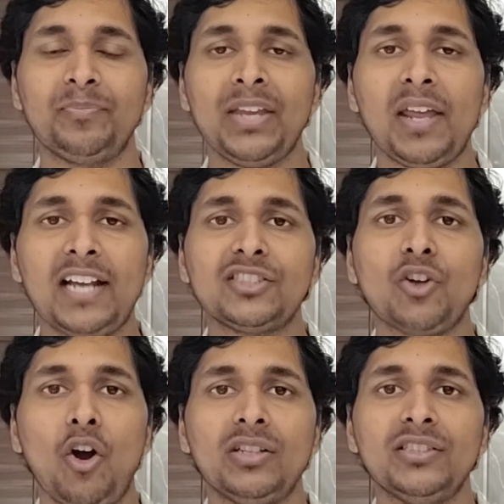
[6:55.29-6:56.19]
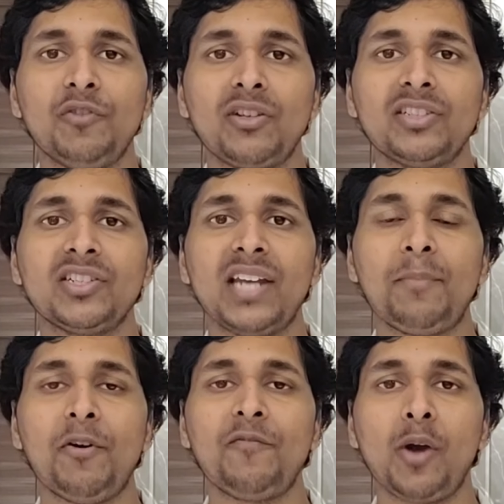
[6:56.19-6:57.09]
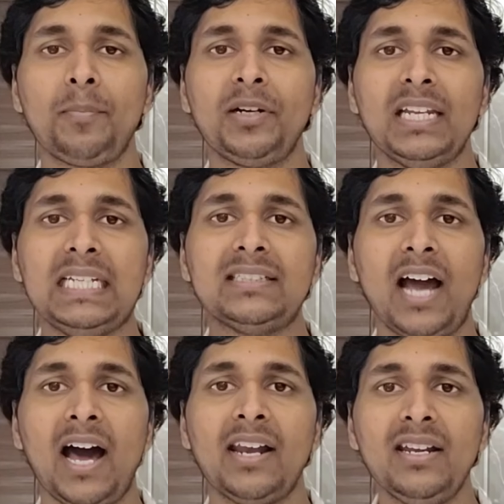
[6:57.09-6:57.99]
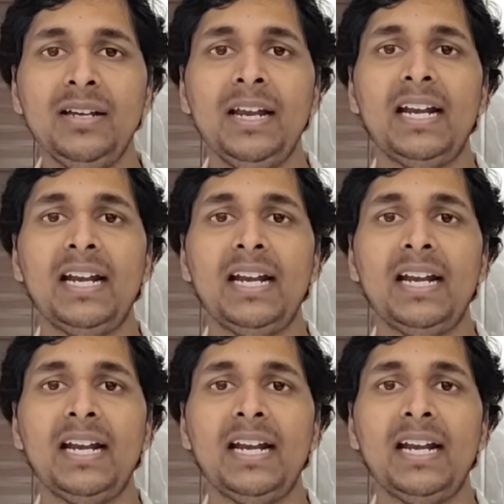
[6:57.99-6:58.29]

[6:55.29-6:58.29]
Whereas cons for such type of properties are